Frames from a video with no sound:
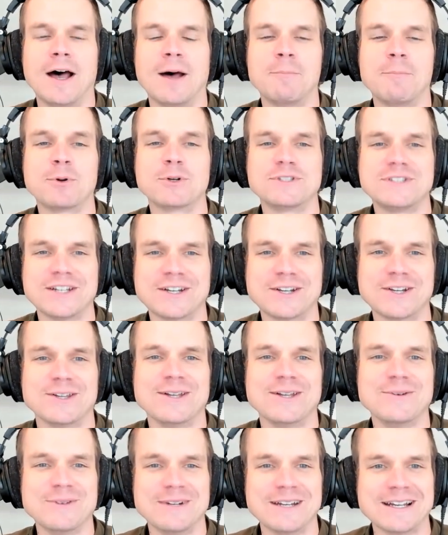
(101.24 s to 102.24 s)

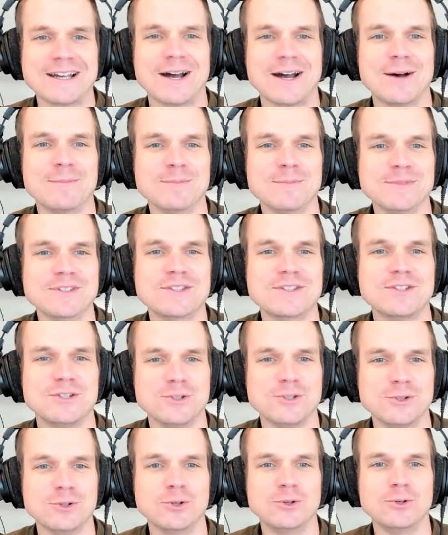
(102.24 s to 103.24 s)
particularly when it comes
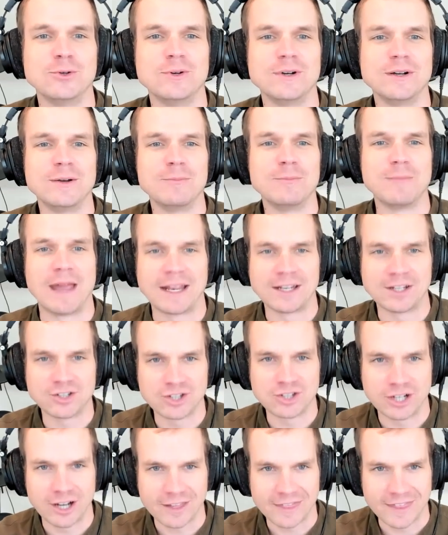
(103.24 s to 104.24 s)
to
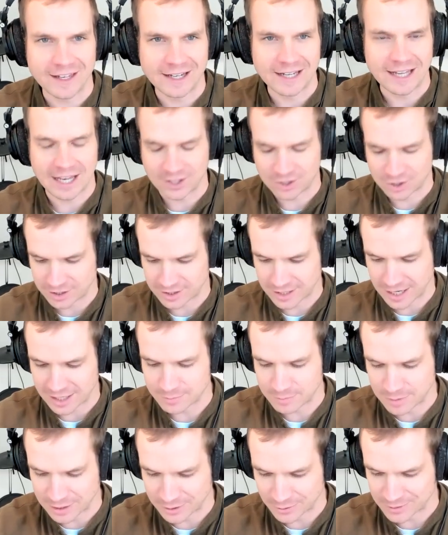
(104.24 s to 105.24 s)
managing authentication and
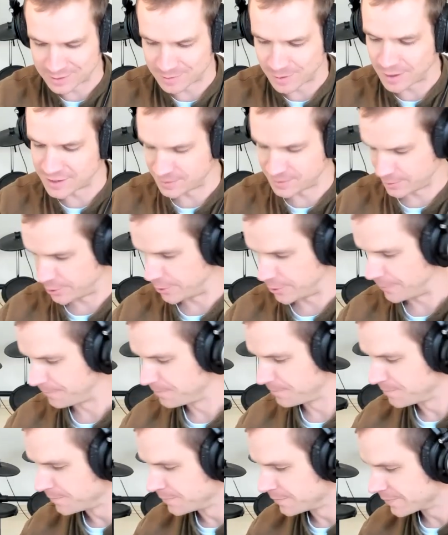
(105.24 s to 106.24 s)
being responsible.
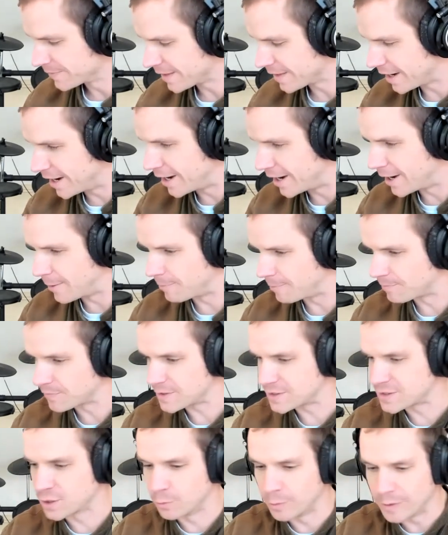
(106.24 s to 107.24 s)

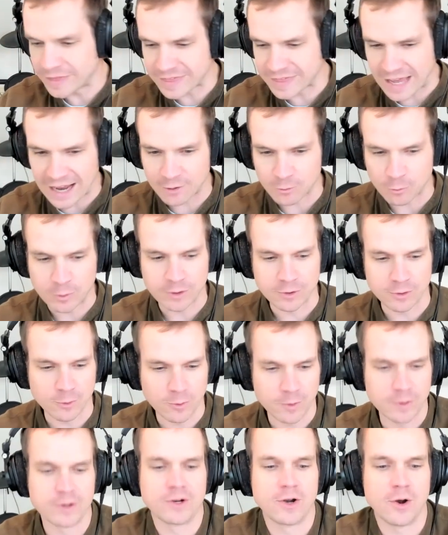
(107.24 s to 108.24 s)
So with that,
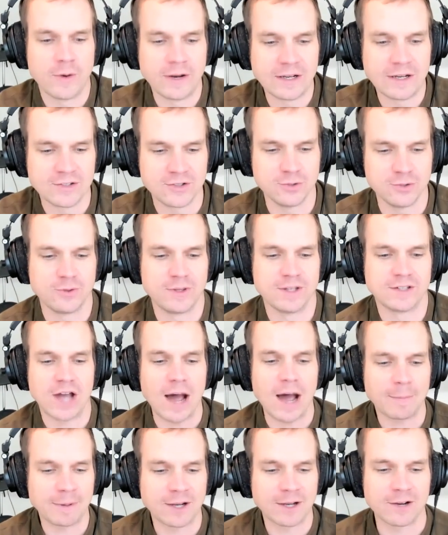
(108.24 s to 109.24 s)
we're going to, the
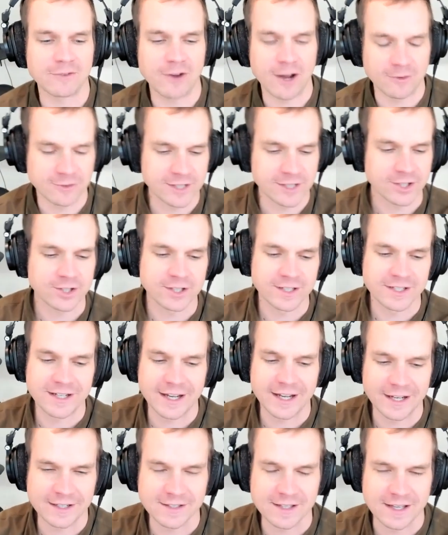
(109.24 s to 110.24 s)
topic of conversation
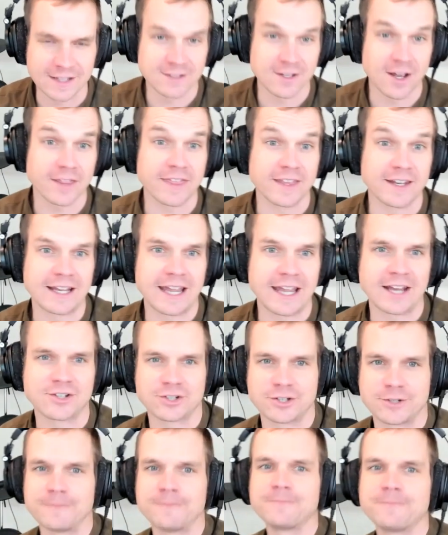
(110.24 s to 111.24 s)
today is authentication.
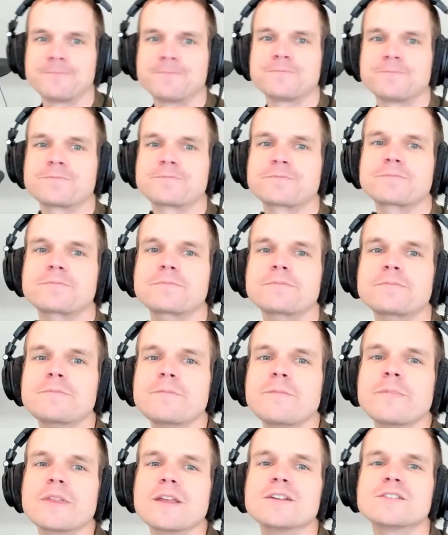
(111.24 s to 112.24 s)

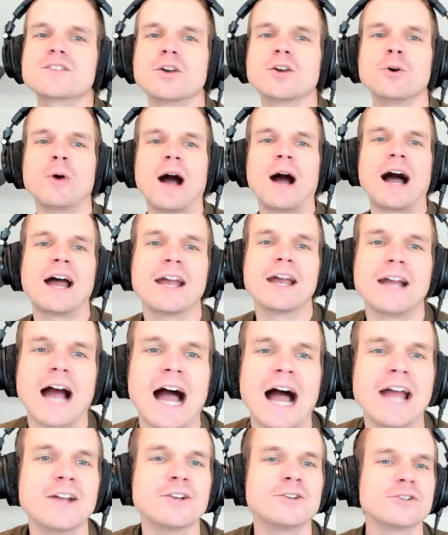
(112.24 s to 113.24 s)
So
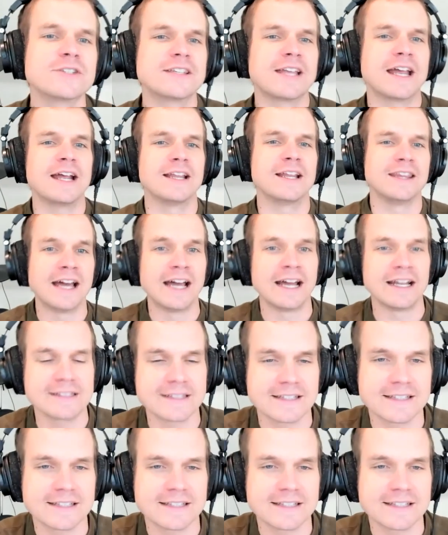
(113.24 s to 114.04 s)
I understand that